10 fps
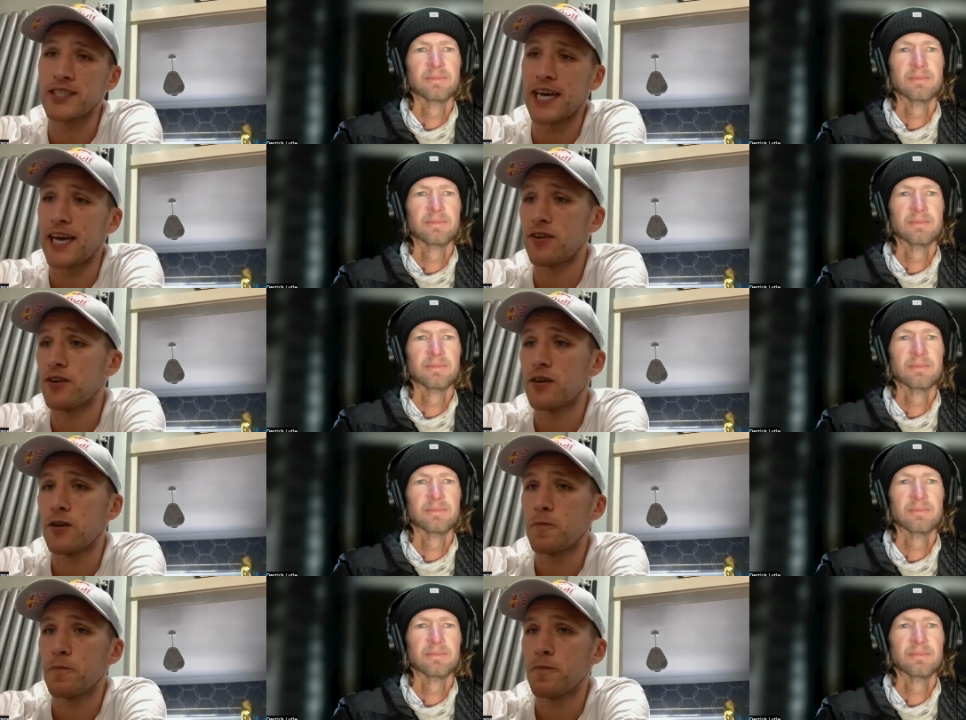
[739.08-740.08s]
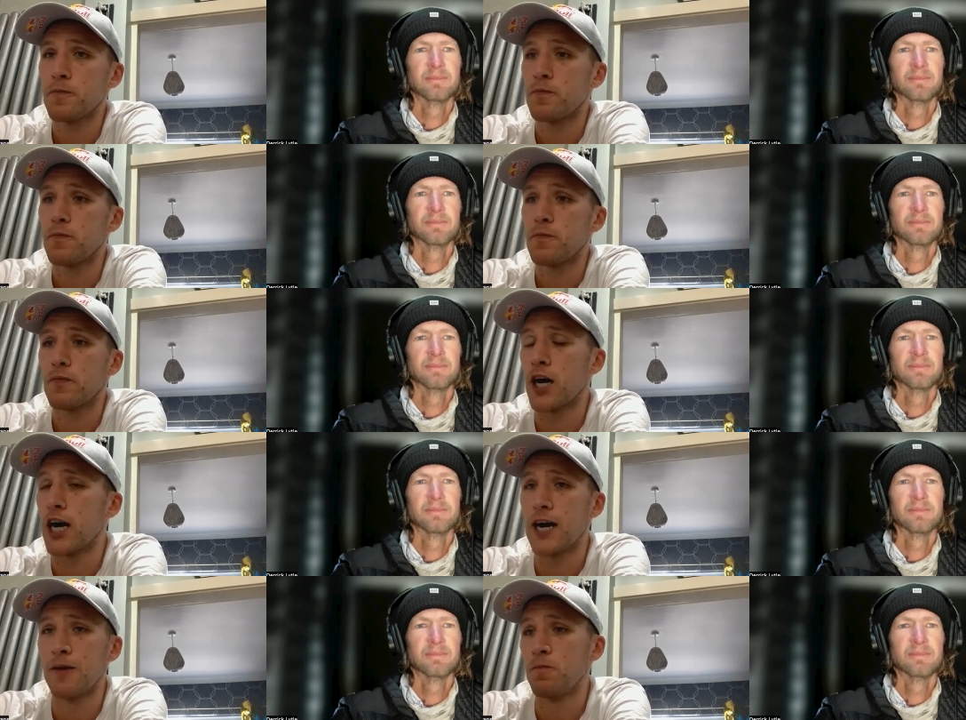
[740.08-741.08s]
Speaker 1: is in
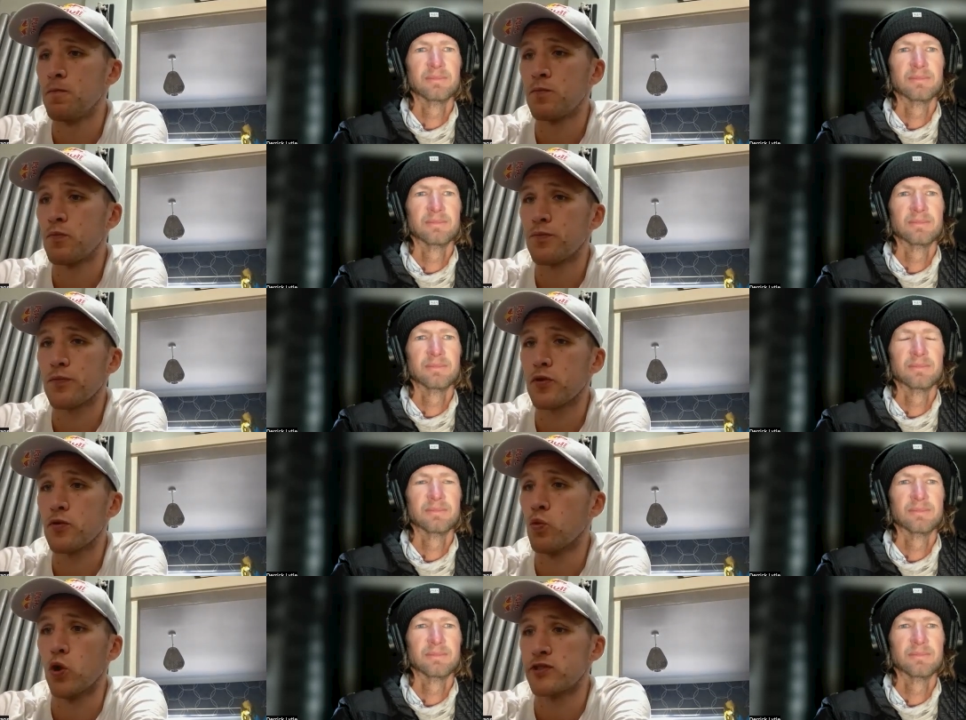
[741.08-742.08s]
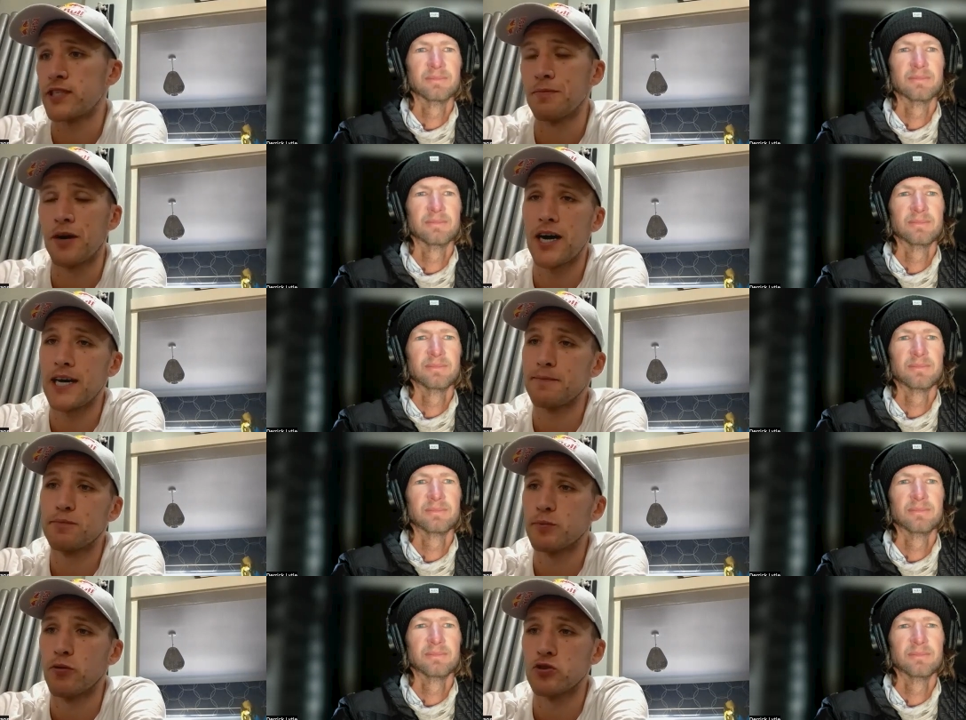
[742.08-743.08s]
um, what's in my
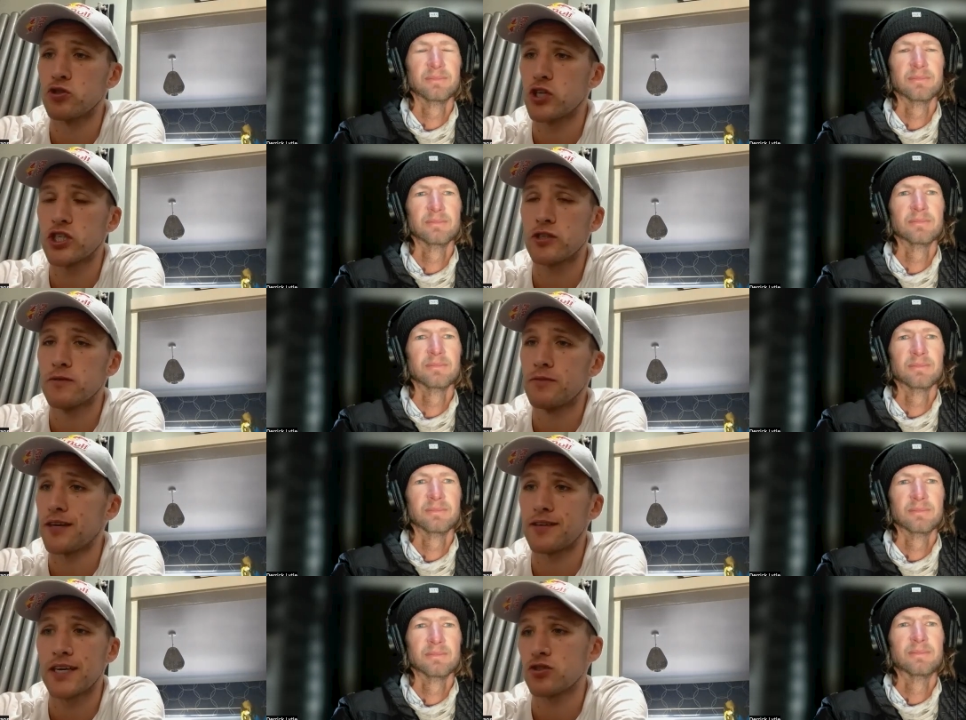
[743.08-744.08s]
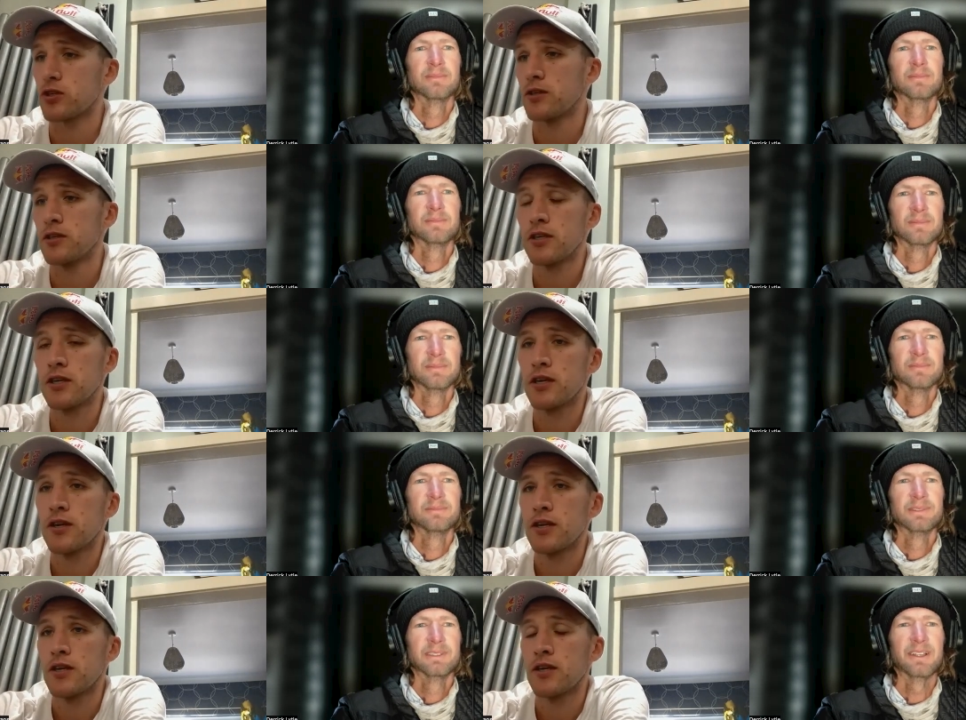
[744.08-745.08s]
sports nutrition, nothing extra.
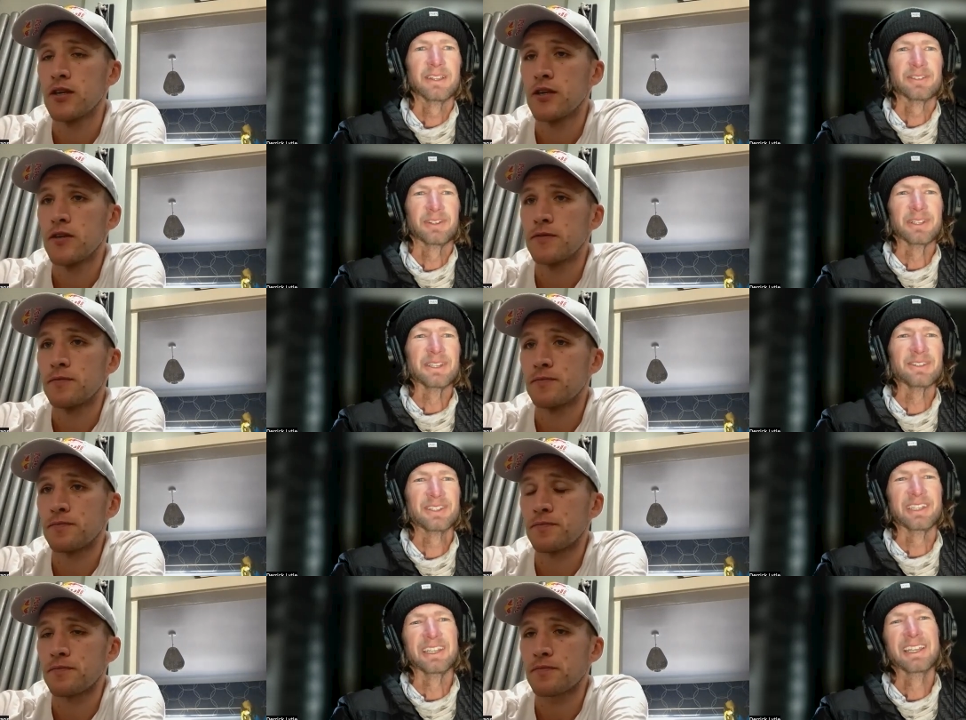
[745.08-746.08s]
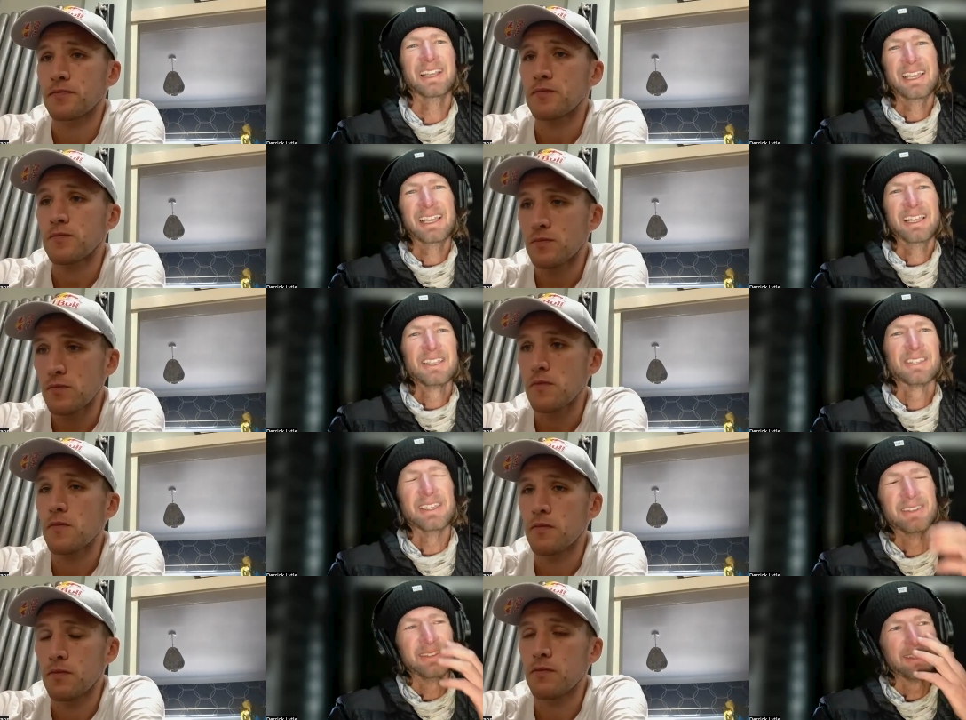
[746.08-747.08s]
Speaker 2: Wow, that's really interesting. So
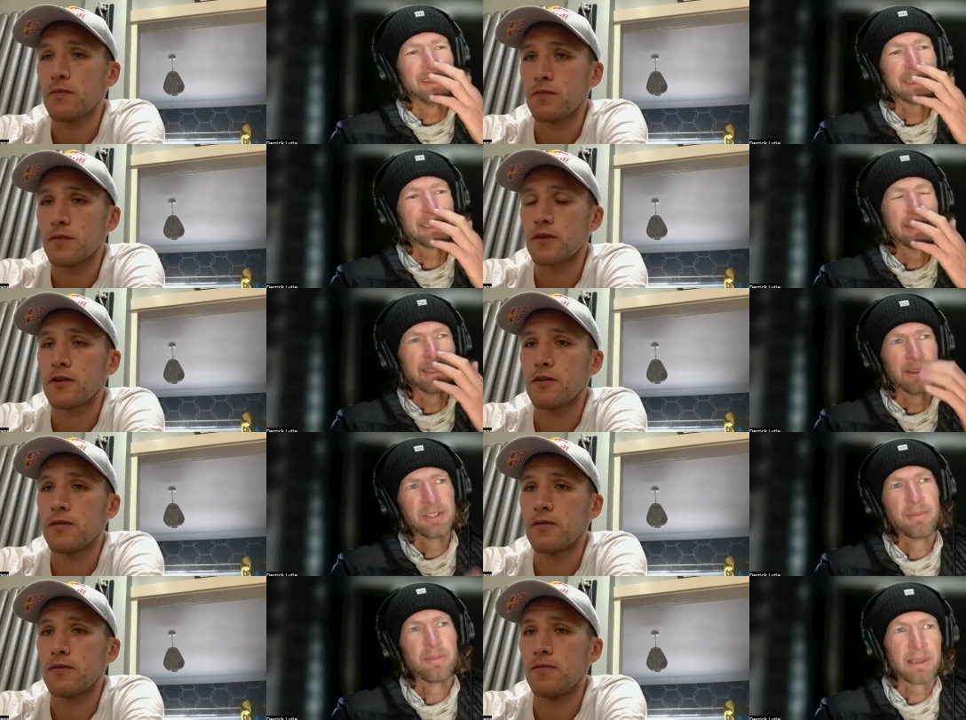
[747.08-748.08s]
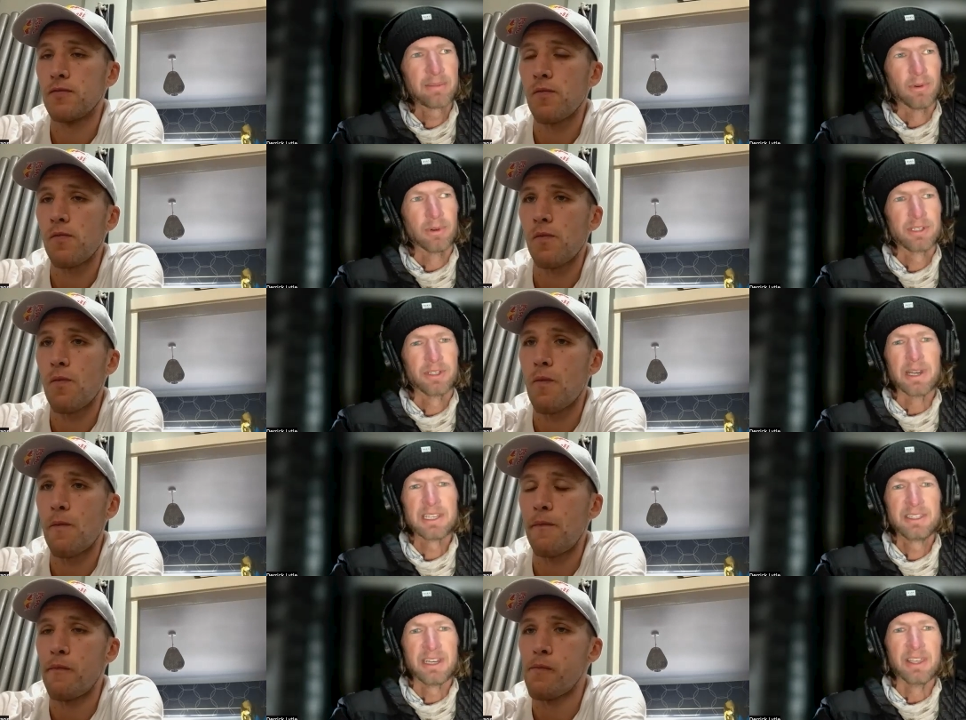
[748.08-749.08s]
then I guess think or jumping back more to race
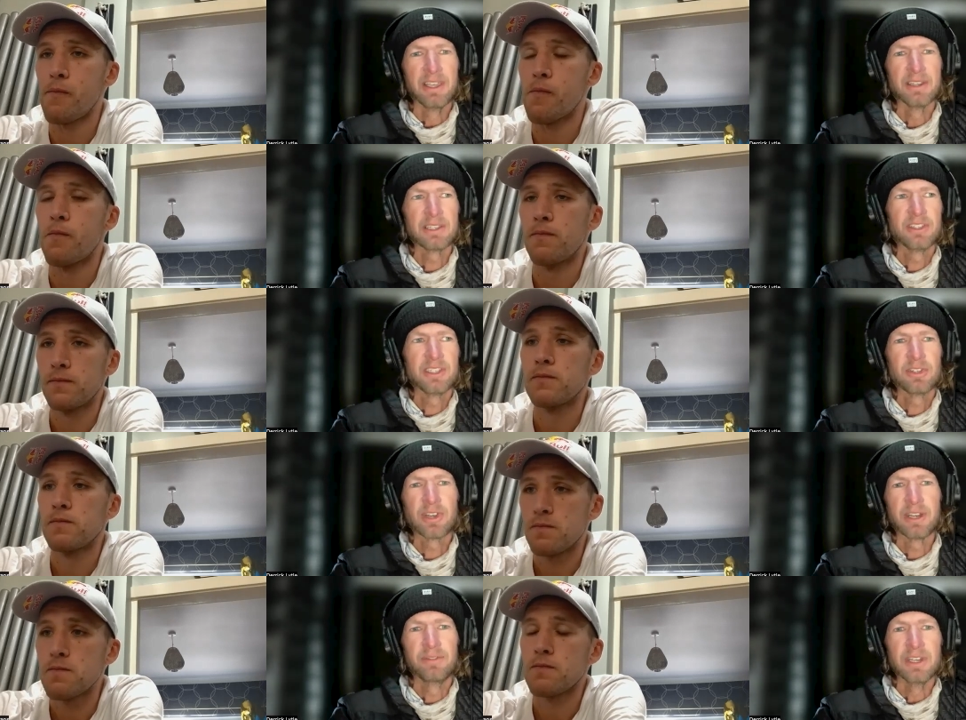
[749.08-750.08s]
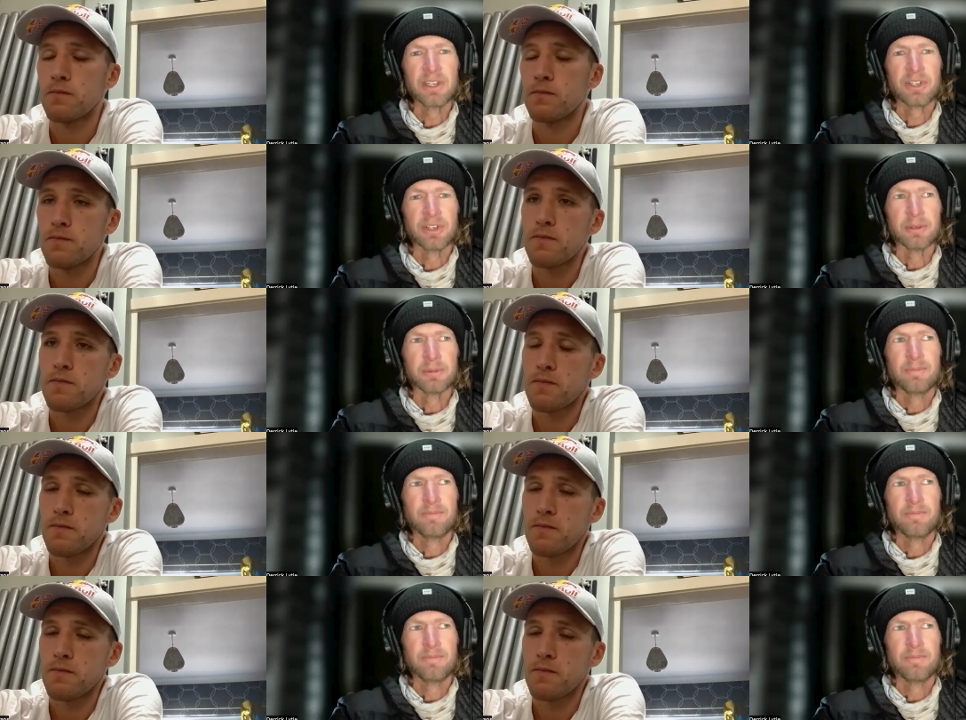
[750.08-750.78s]
day then, like you said, you tried to finish your